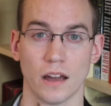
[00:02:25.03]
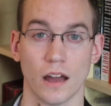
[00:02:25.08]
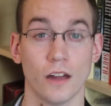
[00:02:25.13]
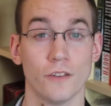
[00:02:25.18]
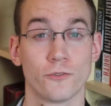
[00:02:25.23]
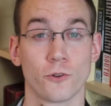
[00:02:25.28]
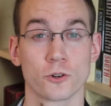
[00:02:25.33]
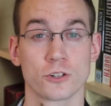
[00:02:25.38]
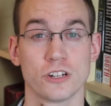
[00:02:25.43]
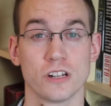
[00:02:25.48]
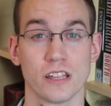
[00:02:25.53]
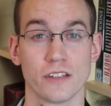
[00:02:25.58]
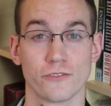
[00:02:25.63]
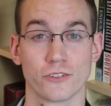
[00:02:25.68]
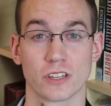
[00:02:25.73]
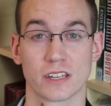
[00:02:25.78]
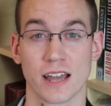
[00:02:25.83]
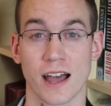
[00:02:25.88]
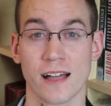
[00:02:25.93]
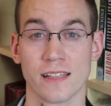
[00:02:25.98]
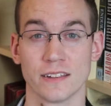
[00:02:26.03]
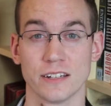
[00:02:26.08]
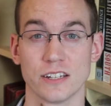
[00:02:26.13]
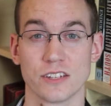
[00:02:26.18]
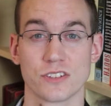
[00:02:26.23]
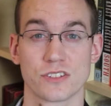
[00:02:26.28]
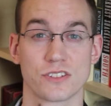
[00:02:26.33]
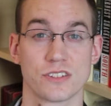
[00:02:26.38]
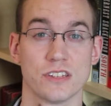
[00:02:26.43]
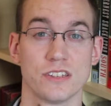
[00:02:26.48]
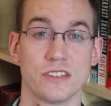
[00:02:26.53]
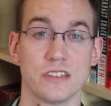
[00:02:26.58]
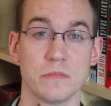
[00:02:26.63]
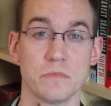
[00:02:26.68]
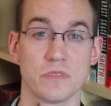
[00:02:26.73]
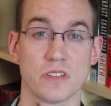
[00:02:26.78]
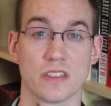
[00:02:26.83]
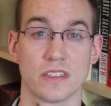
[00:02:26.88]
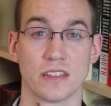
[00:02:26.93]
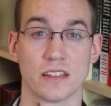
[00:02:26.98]
Unfortunately for the colonists, it
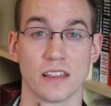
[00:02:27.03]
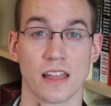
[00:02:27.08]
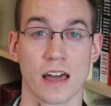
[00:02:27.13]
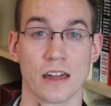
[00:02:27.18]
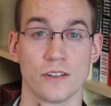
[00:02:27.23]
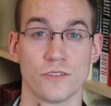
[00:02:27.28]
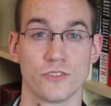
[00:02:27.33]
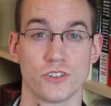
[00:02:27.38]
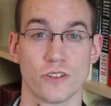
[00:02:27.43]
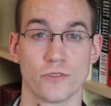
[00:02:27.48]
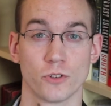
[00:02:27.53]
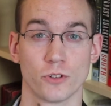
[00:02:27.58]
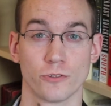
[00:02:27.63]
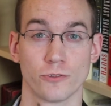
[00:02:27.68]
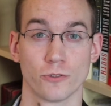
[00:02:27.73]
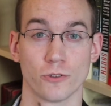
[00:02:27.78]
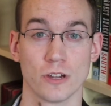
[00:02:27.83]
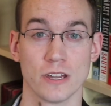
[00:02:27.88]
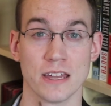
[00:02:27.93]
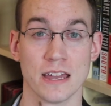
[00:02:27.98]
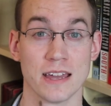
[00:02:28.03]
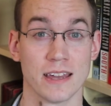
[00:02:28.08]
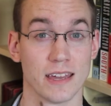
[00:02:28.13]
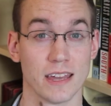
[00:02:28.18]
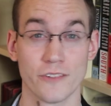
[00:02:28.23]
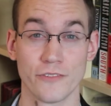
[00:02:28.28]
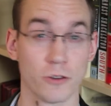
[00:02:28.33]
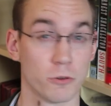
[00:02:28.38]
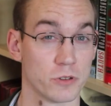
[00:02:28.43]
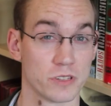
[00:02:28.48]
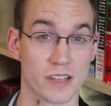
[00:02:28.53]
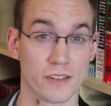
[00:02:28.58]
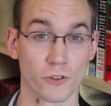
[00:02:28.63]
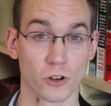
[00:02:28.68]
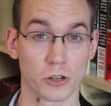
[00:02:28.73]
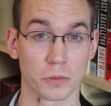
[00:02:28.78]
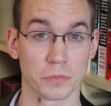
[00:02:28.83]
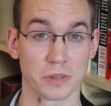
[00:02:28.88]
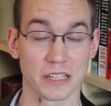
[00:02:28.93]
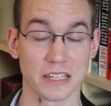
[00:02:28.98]
seems that the line of Chevaux de Frise, if it was ever
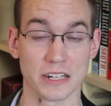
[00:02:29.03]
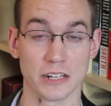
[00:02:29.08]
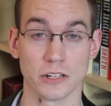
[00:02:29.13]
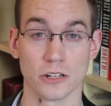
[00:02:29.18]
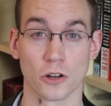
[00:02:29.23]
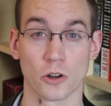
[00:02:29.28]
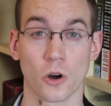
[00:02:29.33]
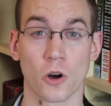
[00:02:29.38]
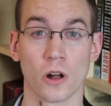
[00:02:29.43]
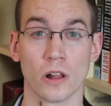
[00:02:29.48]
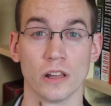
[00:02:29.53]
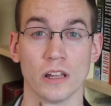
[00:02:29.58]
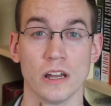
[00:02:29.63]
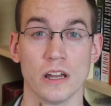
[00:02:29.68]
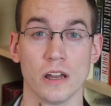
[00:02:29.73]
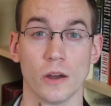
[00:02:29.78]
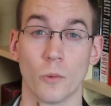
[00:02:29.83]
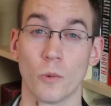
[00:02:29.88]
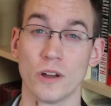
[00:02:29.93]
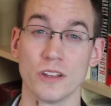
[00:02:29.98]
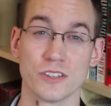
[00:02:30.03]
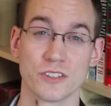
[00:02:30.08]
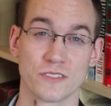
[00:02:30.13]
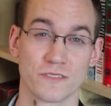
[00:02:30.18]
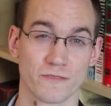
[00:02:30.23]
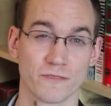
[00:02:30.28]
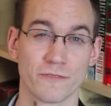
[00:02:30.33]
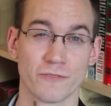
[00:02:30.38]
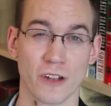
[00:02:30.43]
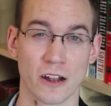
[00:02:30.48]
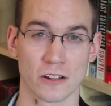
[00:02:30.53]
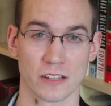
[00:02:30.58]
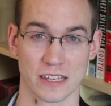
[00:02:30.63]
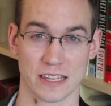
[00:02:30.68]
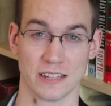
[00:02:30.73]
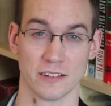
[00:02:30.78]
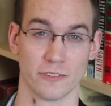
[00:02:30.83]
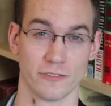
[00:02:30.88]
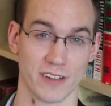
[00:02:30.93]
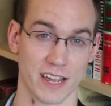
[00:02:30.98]
completed at all, was fairly
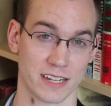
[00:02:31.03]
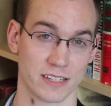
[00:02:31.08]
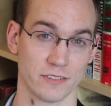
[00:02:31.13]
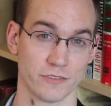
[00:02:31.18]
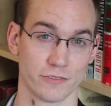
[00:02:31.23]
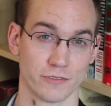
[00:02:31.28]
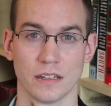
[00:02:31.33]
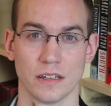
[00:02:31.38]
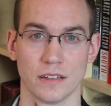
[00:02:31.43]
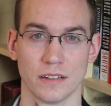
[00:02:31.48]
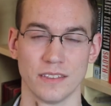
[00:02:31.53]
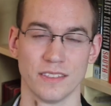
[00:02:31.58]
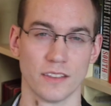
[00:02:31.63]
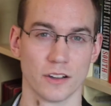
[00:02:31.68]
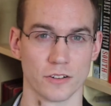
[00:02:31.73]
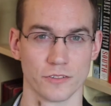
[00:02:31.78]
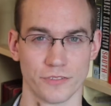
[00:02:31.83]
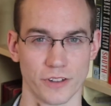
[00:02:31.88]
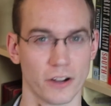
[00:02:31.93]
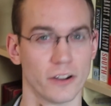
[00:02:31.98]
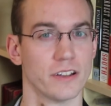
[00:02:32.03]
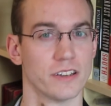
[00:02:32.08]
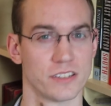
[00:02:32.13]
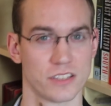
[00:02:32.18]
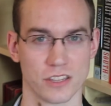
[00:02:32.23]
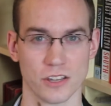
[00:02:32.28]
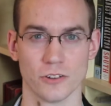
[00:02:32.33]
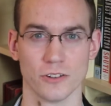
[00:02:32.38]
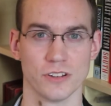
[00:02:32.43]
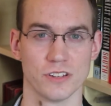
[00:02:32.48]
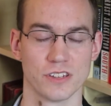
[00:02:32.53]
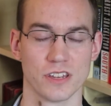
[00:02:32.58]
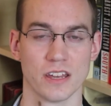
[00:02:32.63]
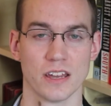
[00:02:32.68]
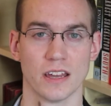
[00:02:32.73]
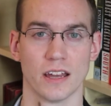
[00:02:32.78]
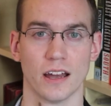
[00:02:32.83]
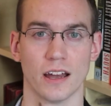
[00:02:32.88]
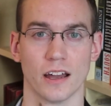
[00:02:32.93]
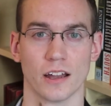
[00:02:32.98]
ineffective. And there are various theories
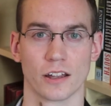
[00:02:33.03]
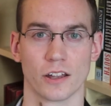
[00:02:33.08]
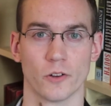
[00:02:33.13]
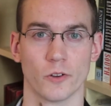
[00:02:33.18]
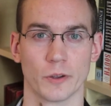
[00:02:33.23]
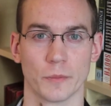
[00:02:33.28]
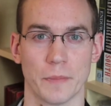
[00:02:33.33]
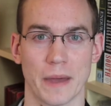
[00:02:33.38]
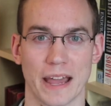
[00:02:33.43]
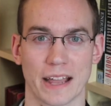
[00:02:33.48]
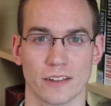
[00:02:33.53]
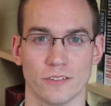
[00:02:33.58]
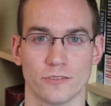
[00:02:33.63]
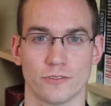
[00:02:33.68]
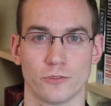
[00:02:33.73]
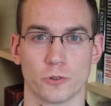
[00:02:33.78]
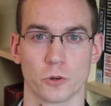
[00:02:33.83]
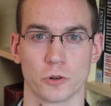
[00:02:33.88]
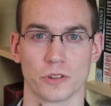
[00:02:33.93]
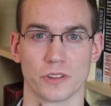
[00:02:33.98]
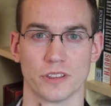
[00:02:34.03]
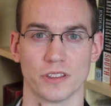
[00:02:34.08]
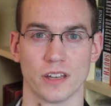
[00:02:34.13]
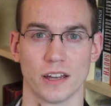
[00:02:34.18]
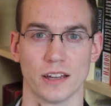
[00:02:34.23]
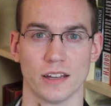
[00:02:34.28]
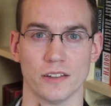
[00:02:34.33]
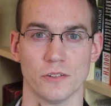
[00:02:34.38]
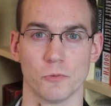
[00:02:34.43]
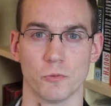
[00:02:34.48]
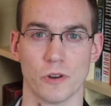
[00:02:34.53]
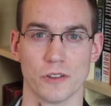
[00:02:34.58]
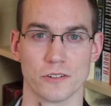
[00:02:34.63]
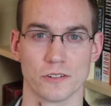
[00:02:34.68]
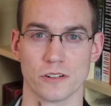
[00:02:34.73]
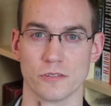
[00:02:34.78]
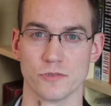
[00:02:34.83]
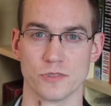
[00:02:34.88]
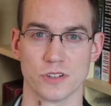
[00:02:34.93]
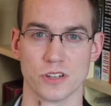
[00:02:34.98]
uh, going back and forth, uh,
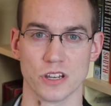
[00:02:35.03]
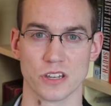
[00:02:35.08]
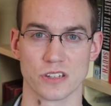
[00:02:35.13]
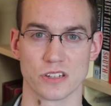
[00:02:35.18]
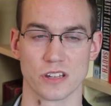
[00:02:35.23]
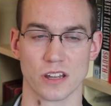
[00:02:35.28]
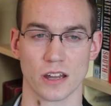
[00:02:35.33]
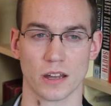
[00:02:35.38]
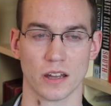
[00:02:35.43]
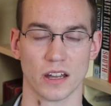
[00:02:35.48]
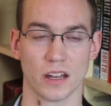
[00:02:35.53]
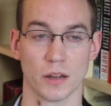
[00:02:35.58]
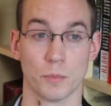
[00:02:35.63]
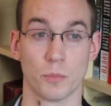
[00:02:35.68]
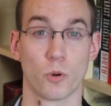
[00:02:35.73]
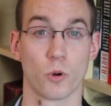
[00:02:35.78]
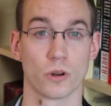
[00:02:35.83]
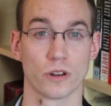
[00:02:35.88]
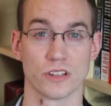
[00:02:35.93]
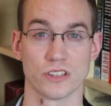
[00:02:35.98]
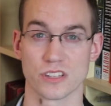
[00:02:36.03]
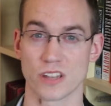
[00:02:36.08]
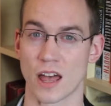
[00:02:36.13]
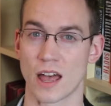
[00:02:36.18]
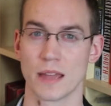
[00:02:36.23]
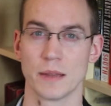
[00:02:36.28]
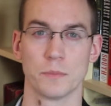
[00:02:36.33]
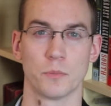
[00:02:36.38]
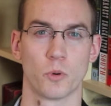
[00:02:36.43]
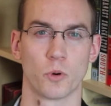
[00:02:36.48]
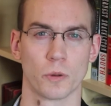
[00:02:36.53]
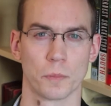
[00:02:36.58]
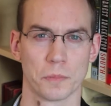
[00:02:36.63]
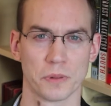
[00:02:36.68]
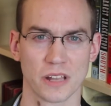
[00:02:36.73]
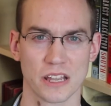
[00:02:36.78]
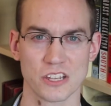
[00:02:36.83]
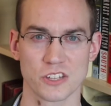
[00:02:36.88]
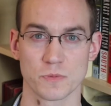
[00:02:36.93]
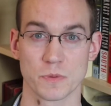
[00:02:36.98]
whether it was just uh, uh poor design, poor
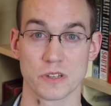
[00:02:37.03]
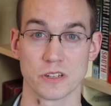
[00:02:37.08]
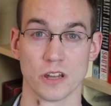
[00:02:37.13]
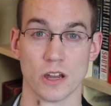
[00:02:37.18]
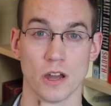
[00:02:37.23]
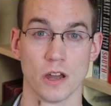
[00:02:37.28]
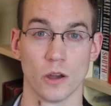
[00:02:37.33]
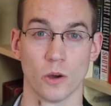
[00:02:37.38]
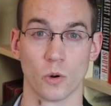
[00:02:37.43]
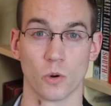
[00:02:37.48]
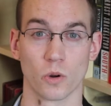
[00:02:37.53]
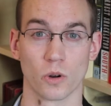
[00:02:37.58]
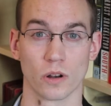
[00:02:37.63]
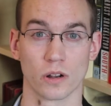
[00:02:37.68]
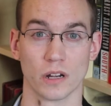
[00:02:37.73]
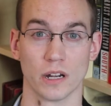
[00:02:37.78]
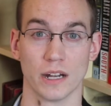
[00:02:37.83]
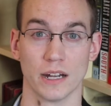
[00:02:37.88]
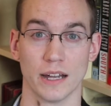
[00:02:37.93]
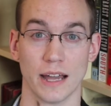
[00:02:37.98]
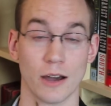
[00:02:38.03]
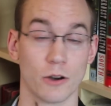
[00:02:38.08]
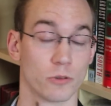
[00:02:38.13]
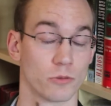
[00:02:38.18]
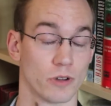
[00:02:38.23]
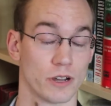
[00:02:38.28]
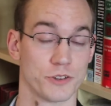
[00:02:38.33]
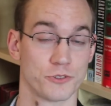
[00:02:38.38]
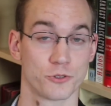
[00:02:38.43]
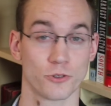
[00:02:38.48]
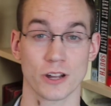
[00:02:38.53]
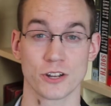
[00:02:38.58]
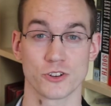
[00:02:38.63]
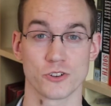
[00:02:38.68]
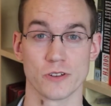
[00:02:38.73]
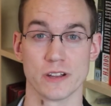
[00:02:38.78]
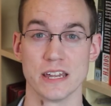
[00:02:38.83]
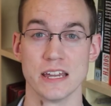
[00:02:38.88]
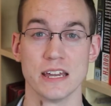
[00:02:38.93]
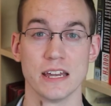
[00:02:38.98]
placement, or uh, outright
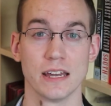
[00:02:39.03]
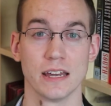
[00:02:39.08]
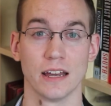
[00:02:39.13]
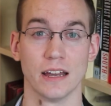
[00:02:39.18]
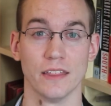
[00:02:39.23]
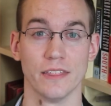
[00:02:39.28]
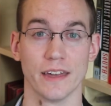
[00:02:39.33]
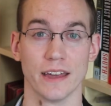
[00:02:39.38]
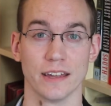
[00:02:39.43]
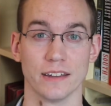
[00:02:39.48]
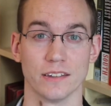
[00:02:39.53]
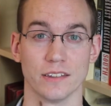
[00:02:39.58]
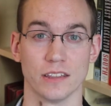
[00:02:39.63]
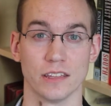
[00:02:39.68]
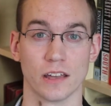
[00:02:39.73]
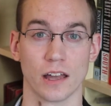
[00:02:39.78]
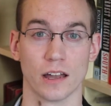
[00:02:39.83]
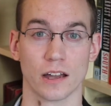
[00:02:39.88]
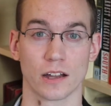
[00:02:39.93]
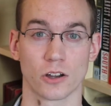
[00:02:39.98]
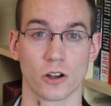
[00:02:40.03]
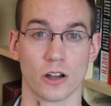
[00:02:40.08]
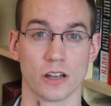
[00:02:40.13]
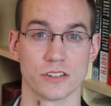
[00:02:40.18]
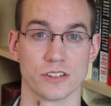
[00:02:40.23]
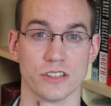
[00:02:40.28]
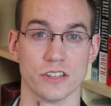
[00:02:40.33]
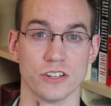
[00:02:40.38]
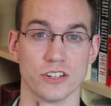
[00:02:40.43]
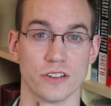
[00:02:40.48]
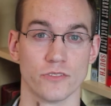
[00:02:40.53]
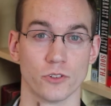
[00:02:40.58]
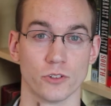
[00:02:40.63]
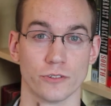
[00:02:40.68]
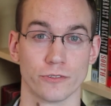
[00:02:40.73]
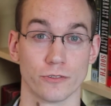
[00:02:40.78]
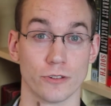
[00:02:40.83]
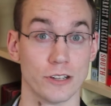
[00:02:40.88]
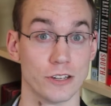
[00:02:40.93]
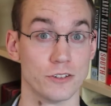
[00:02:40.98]
treachery that uh, caused the Chevaux de
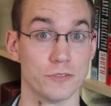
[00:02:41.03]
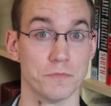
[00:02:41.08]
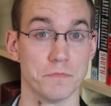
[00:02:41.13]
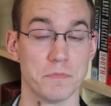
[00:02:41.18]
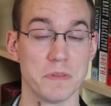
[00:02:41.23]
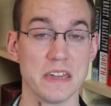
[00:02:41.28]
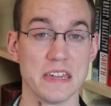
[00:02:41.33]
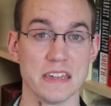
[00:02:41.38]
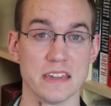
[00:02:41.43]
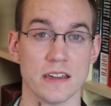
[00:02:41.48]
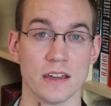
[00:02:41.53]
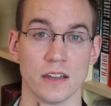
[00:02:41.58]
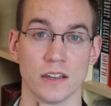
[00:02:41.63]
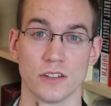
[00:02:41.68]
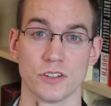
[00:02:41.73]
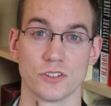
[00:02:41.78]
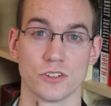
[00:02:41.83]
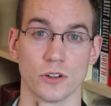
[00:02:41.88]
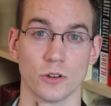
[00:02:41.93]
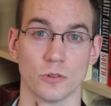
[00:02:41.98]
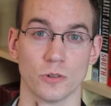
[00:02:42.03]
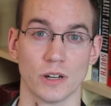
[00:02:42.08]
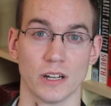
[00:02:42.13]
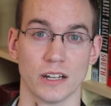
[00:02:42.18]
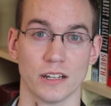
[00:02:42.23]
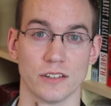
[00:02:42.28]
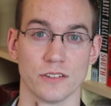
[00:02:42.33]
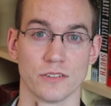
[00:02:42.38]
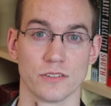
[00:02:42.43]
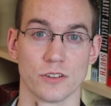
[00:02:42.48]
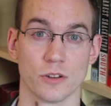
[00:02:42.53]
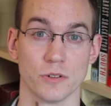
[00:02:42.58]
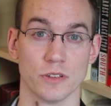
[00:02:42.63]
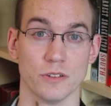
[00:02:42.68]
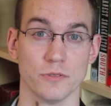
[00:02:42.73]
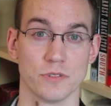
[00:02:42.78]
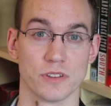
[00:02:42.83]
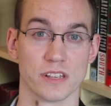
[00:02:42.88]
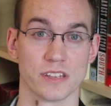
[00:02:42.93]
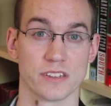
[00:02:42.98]
Frise to be so, so
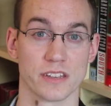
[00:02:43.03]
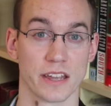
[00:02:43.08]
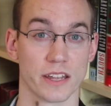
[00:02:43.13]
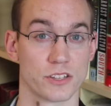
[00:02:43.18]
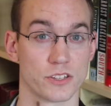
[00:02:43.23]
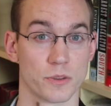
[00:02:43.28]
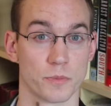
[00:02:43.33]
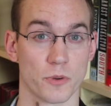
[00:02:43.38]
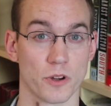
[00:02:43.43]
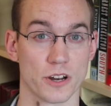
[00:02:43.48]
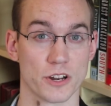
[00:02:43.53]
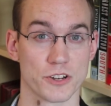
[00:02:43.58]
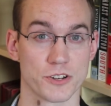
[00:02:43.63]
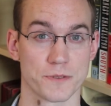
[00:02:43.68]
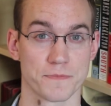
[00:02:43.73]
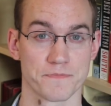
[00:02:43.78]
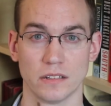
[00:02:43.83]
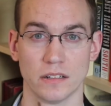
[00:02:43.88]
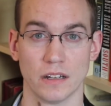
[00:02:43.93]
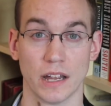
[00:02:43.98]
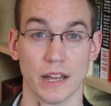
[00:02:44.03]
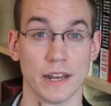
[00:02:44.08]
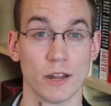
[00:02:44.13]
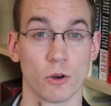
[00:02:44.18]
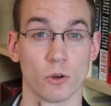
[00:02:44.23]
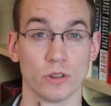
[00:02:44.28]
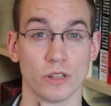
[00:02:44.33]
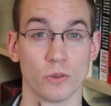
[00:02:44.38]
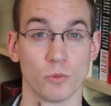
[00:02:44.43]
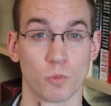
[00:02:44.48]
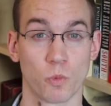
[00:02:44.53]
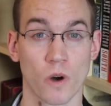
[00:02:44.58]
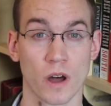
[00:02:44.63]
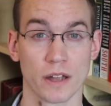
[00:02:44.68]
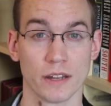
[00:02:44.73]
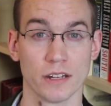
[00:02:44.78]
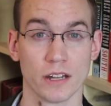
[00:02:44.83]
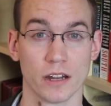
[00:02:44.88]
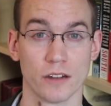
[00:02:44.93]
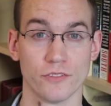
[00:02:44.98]
useless against the British. Now, only
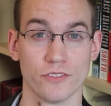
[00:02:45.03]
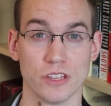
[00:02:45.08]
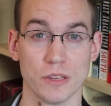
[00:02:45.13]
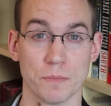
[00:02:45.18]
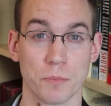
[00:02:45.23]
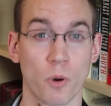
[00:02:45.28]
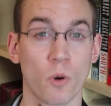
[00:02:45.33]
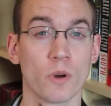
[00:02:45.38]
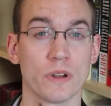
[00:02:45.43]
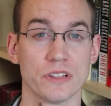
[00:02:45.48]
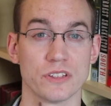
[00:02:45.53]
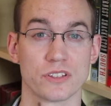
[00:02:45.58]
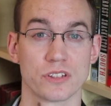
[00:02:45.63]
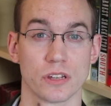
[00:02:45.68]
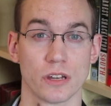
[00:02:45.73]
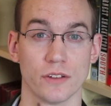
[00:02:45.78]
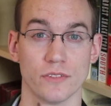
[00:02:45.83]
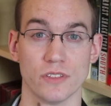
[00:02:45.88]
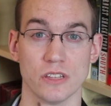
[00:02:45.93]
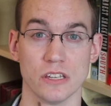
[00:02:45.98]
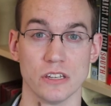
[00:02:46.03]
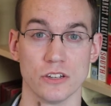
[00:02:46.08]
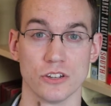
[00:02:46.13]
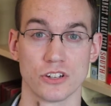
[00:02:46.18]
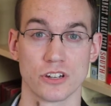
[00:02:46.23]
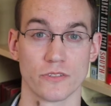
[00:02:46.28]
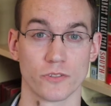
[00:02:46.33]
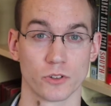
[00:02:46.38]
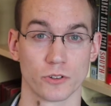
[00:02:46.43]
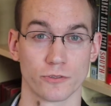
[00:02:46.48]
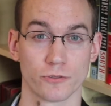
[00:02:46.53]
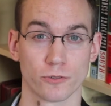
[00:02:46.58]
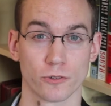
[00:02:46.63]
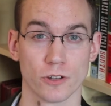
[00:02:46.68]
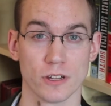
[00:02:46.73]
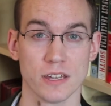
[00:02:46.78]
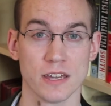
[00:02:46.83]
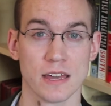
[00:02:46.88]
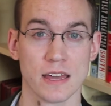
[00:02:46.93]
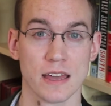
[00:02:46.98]
one of the points of the Chevaux de
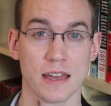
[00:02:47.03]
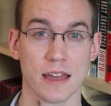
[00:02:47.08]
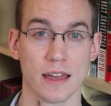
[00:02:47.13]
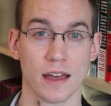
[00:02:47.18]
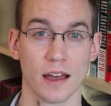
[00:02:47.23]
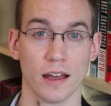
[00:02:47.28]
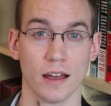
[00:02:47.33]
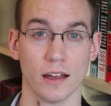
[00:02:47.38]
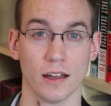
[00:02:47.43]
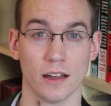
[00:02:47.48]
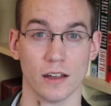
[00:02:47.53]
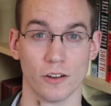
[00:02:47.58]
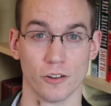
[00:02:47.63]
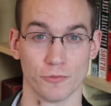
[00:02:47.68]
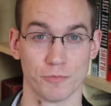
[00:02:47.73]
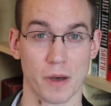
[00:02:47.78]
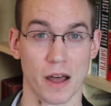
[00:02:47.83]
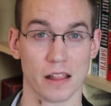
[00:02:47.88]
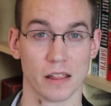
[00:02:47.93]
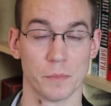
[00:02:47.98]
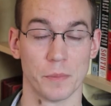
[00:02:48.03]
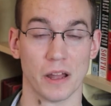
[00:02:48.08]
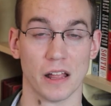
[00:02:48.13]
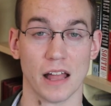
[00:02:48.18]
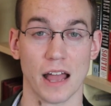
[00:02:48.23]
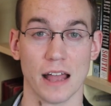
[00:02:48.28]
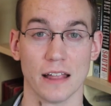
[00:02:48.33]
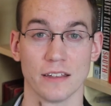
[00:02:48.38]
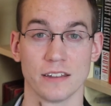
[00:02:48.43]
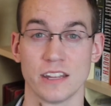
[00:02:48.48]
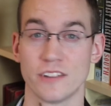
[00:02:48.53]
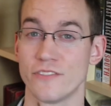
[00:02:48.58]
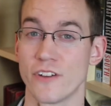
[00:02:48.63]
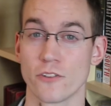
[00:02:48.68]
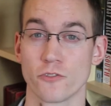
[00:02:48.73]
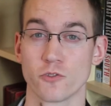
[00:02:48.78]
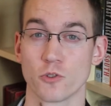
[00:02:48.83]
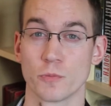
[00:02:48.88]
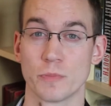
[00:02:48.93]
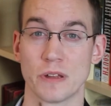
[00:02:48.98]
Frise uh, of Pollepel Island have
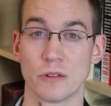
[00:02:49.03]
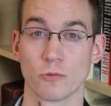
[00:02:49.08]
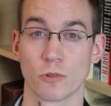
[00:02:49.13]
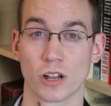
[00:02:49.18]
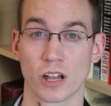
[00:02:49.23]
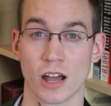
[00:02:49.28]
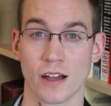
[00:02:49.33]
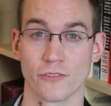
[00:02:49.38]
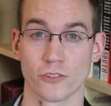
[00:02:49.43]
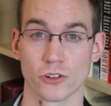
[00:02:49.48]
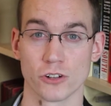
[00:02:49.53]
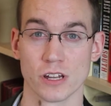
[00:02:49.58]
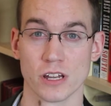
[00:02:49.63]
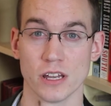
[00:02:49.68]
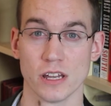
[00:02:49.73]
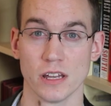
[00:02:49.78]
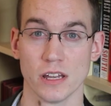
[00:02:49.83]
ever been recovered.